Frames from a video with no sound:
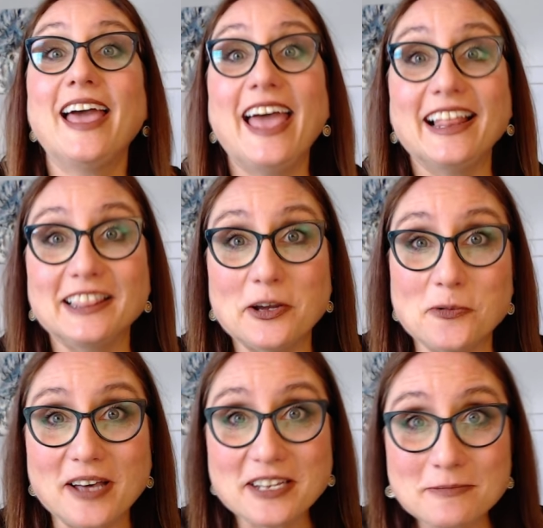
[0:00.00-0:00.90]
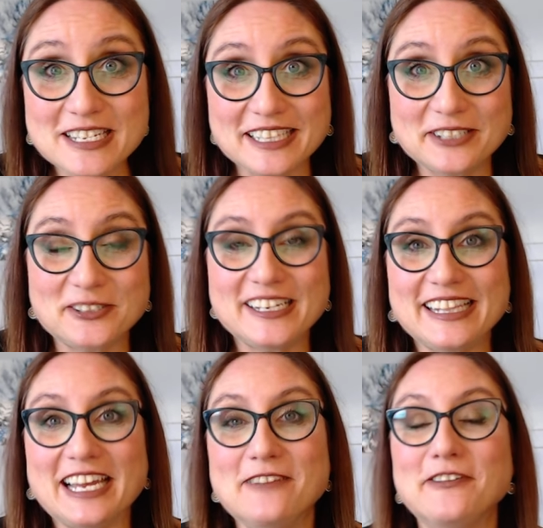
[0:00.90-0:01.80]
Hello, welcome to Literary
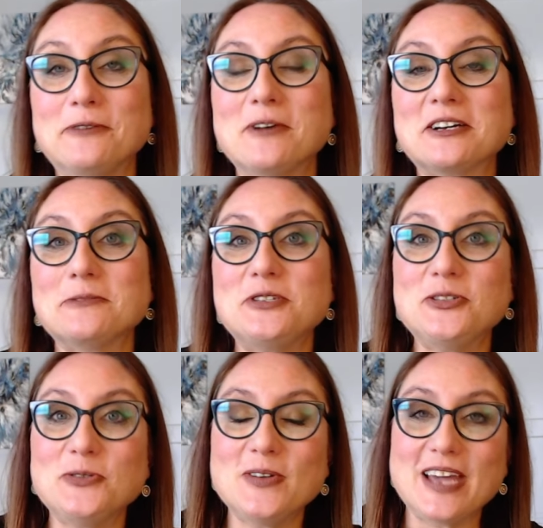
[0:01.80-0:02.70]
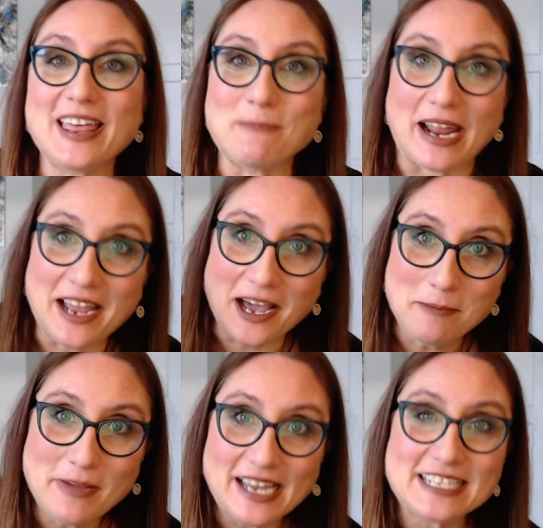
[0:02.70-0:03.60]
Life, and welcome to my
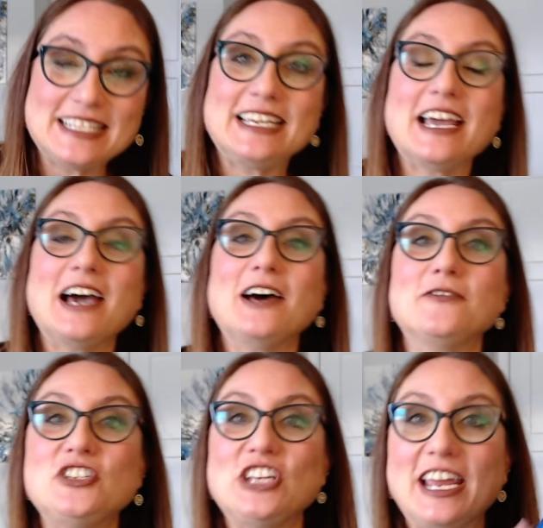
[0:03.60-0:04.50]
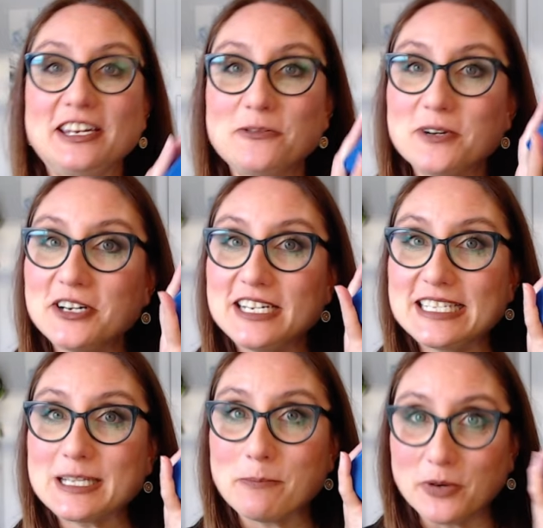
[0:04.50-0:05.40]
unboxing of
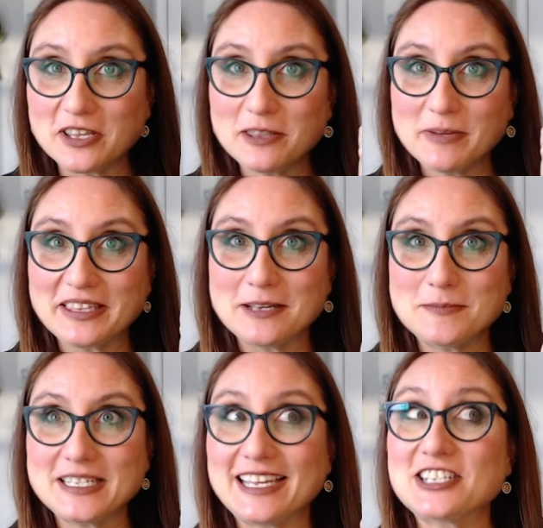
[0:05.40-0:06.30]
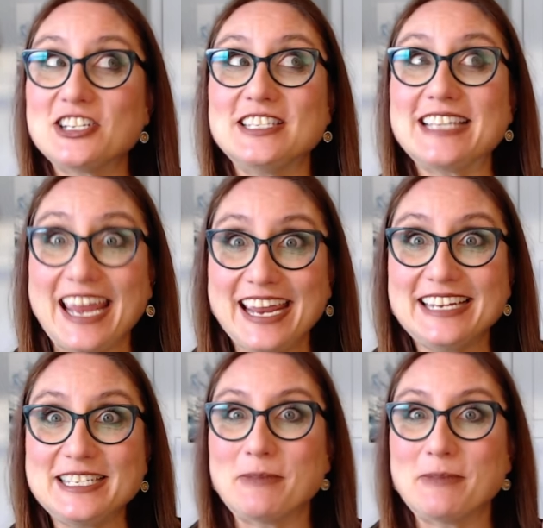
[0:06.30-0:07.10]
January's Book of the Month Club selections and